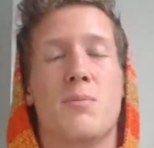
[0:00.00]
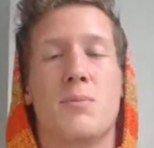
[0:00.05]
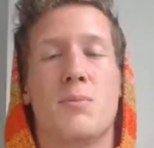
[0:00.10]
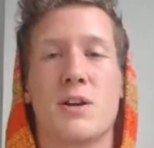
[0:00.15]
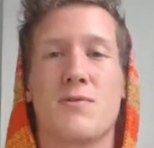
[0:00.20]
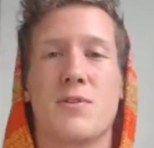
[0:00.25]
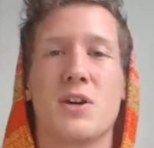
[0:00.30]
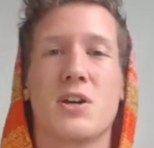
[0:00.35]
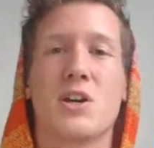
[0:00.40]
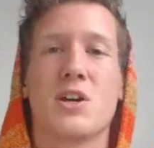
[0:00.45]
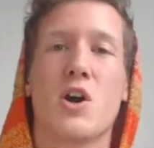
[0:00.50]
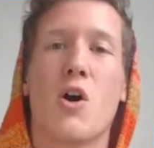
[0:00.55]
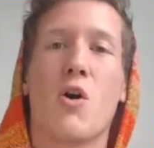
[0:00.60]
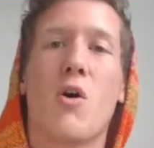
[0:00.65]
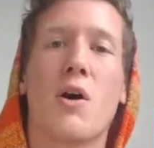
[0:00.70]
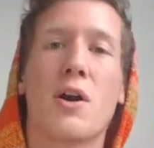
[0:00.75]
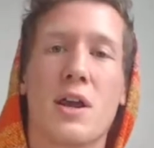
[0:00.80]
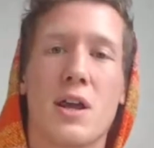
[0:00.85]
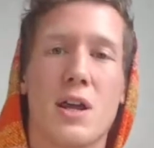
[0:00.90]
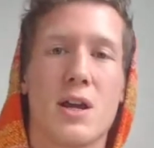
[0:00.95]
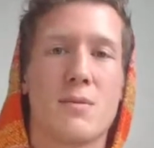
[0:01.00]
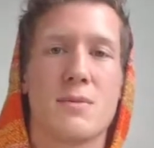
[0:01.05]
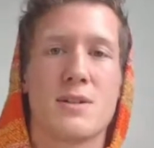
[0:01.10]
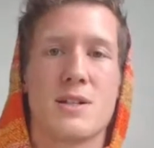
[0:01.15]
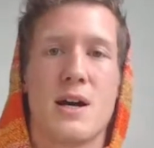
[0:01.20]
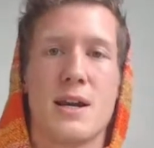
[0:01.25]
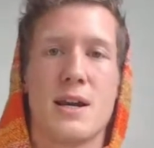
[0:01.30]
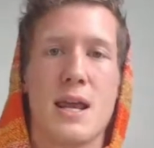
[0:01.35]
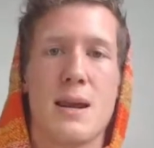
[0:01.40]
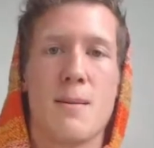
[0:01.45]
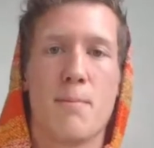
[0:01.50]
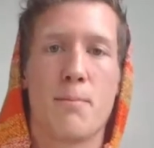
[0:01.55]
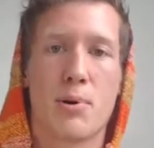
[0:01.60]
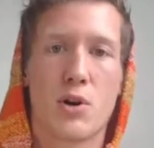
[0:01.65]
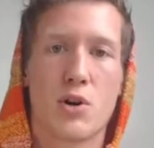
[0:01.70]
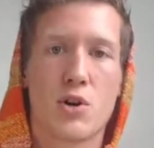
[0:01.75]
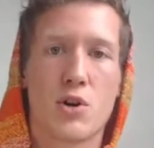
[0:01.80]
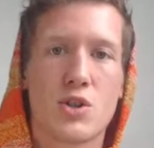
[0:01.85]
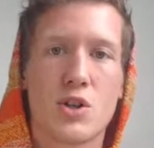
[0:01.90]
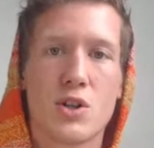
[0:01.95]
But if you can go on Amazon and
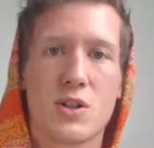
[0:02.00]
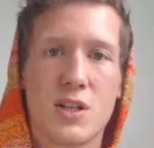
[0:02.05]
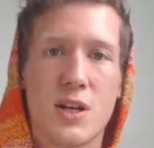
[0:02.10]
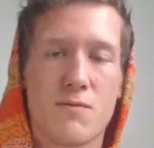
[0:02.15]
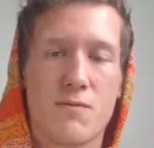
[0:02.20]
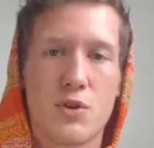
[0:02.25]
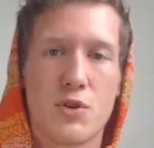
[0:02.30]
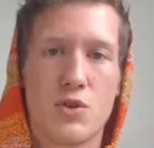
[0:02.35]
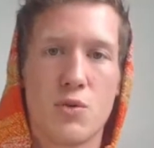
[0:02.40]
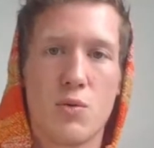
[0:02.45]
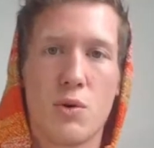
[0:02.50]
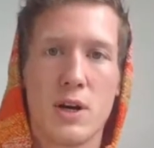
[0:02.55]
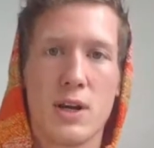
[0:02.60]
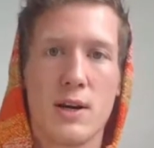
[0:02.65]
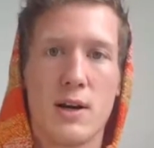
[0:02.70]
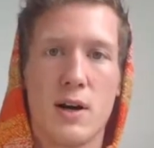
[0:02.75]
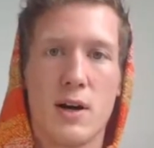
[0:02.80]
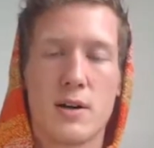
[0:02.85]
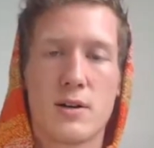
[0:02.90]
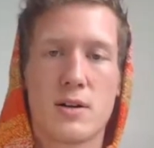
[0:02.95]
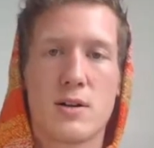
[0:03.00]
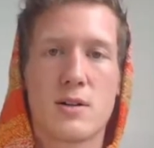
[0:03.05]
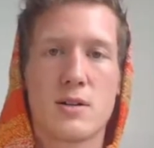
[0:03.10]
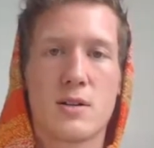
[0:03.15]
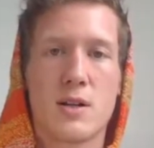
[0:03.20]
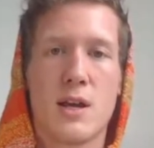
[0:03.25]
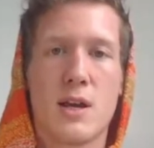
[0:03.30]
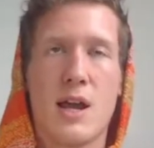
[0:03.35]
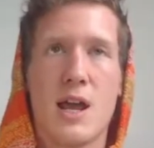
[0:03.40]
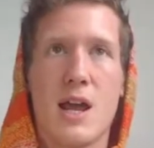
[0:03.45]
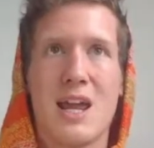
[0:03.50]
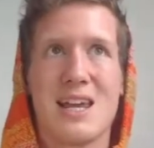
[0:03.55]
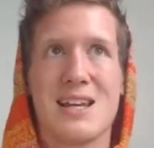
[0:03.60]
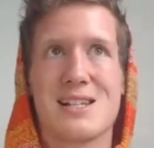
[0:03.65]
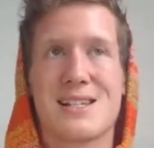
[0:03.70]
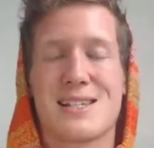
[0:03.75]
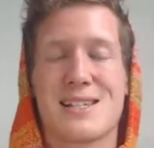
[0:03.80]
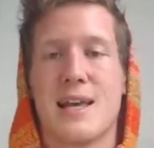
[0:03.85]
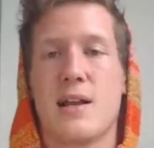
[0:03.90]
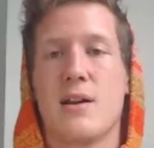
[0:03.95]
purchase it for $20 and
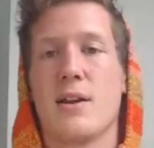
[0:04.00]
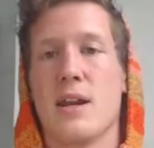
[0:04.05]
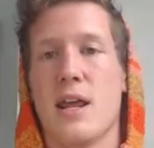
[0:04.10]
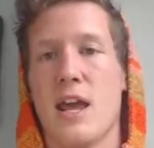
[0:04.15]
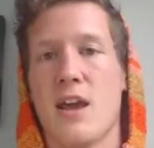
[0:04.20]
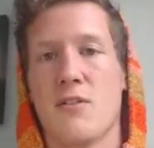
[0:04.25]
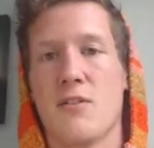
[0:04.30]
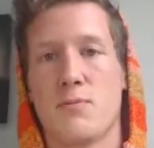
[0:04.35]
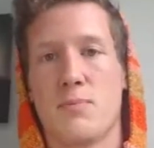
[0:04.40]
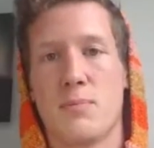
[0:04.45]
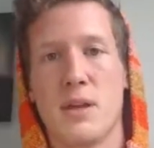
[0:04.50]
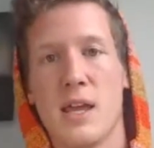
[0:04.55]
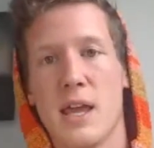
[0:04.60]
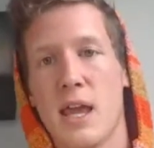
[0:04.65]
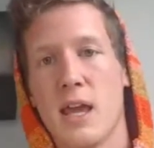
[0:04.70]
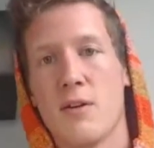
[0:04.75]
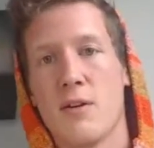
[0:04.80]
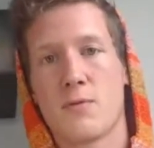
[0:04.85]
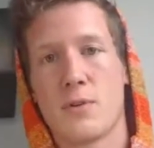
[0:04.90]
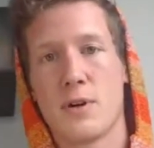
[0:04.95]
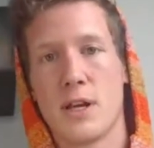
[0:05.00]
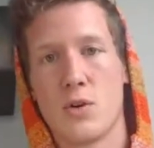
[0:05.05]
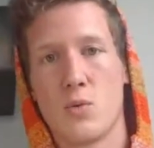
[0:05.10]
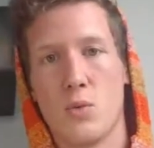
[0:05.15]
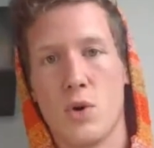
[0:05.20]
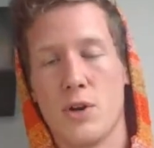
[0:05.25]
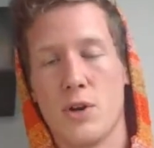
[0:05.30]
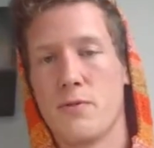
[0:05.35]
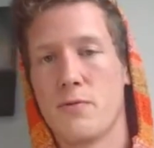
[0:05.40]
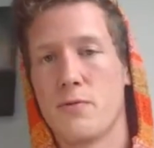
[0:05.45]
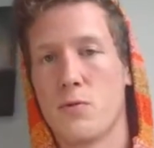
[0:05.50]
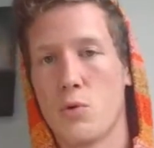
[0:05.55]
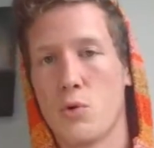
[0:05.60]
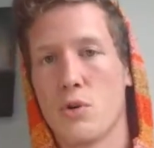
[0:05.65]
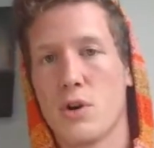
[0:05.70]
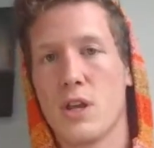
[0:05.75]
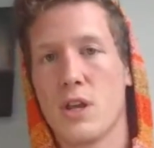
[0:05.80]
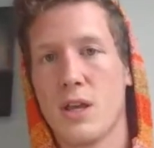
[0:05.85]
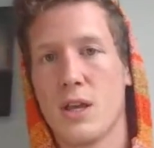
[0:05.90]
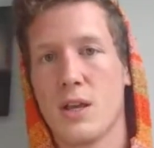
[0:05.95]
sell it FBA for like
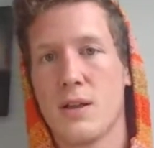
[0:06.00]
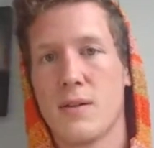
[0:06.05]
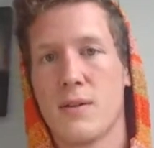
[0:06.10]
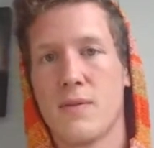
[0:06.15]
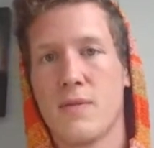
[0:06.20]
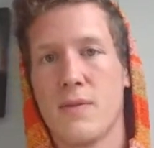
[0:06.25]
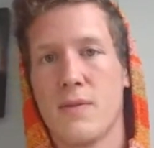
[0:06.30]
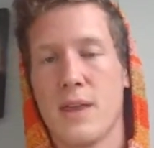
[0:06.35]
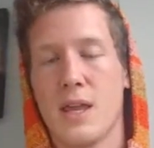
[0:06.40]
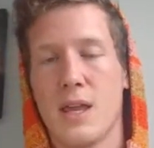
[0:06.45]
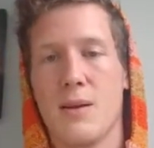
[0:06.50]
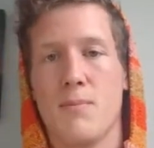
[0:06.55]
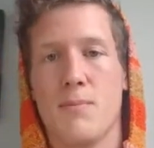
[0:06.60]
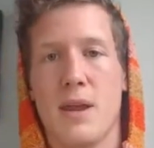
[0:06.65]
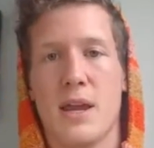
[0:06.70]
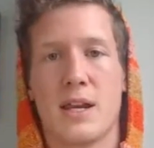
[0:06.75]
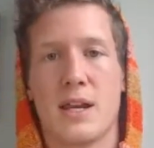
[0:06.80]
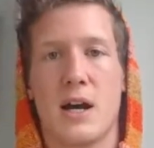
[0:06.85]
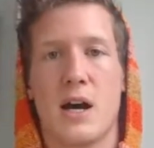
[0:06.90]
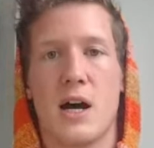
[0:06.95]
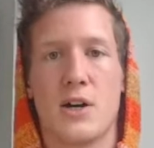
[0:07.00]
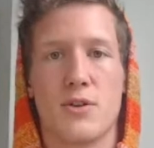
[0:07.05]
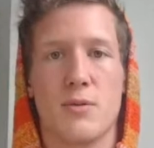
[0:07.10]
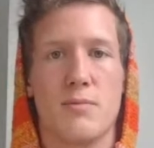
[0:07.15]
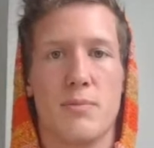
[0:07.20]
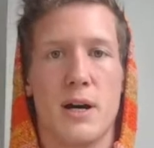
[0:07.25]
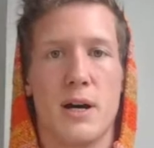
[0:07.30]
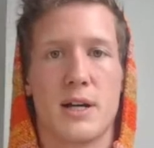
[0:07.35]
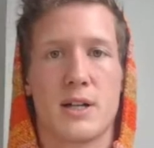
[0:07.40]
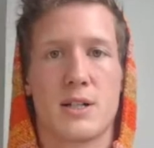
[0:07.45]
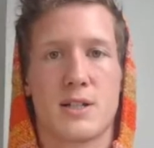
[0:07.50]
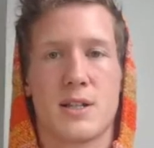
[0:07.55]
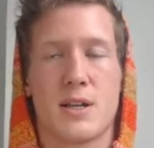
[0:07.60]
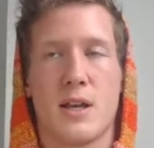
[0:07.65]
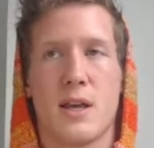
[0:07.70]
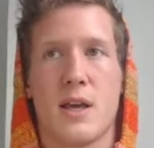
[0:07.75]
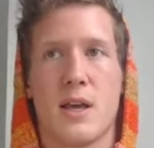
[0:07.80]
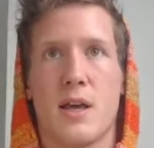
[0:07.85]
140 and make a hundred bucks,